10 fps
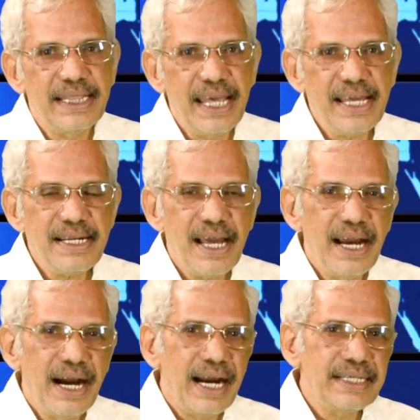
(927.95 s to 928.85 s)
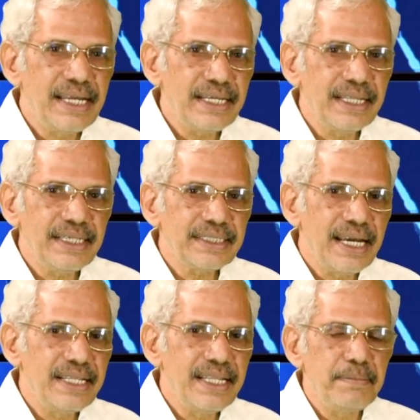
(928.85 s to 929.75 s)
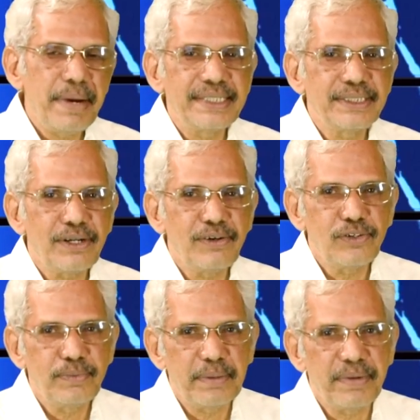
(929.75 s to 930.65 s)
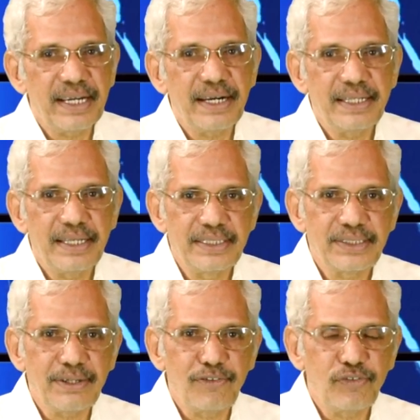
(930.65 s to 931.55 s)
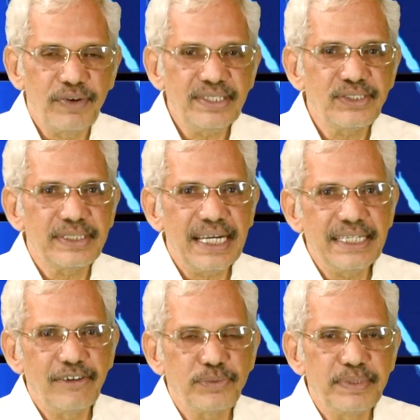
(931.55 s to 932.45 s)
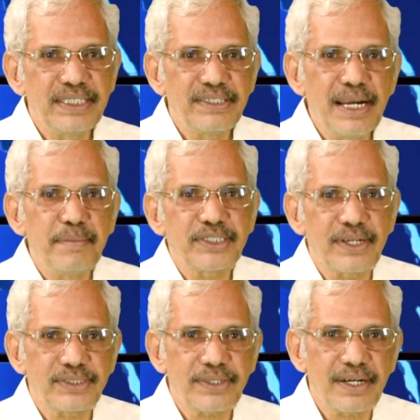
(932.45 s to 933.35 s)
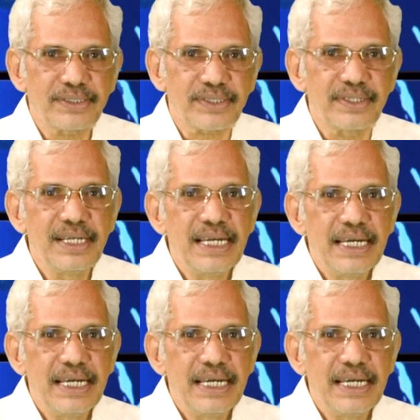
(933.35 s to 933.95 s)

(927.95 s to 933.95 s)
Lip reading: Then I take this and then pass it on to my Bhagirath software. So that gives me a three-dimensional structure.